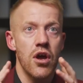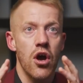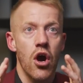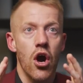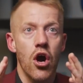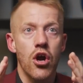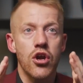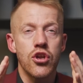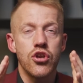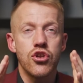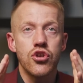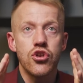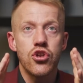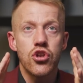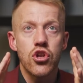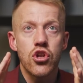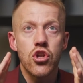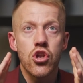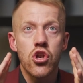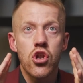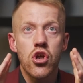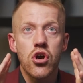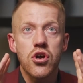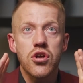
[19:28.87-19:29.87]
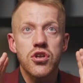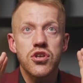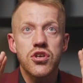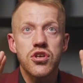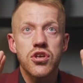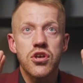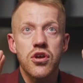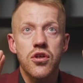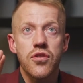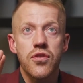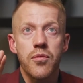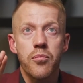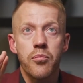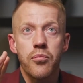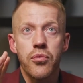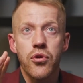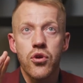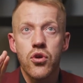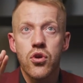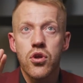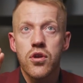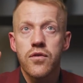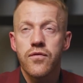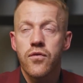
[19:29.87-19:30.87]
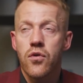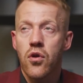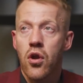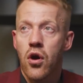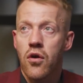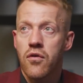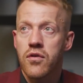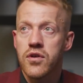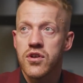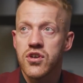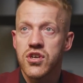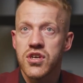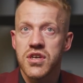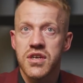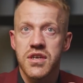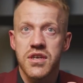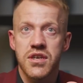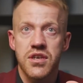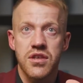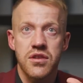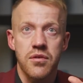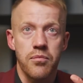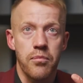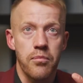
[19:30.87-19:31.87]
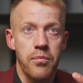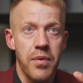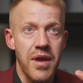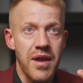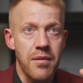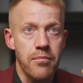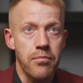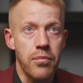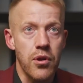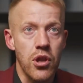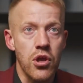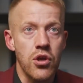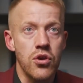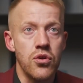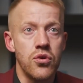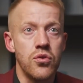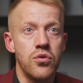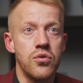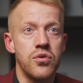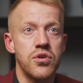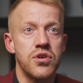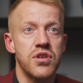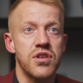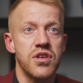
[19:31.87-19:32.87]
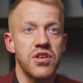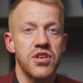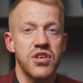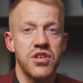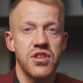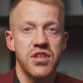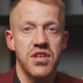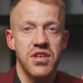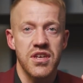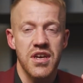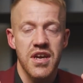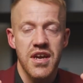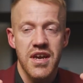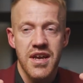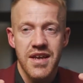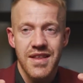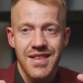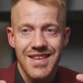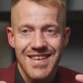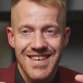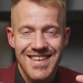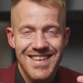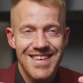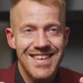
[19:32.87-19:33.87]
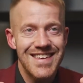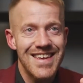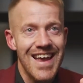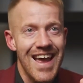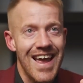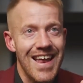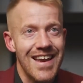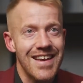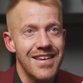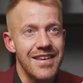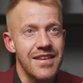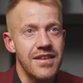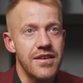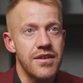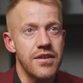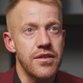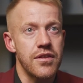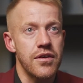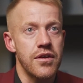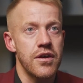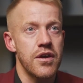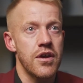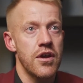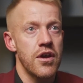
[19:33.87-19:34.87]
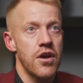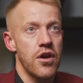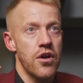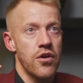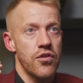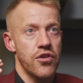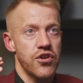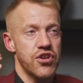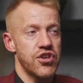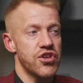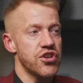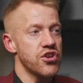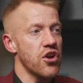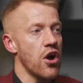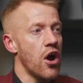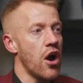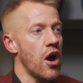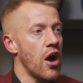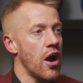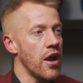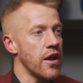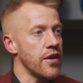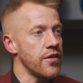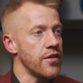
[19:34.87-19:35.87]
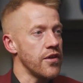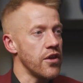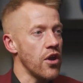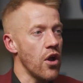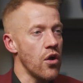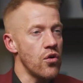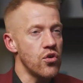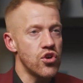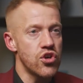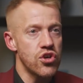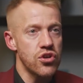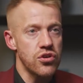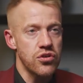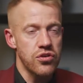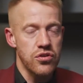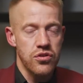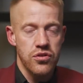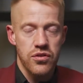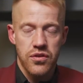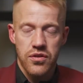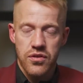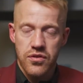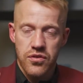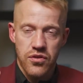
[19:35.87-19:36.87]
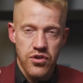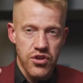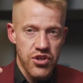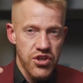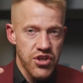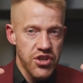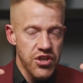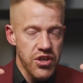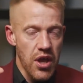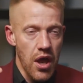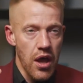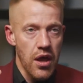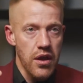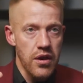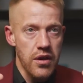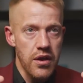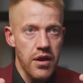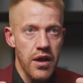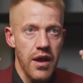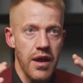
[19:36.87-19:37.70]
I looked at the beautiful oranges, the big blues, the sand, the sky, the ocean, the sun.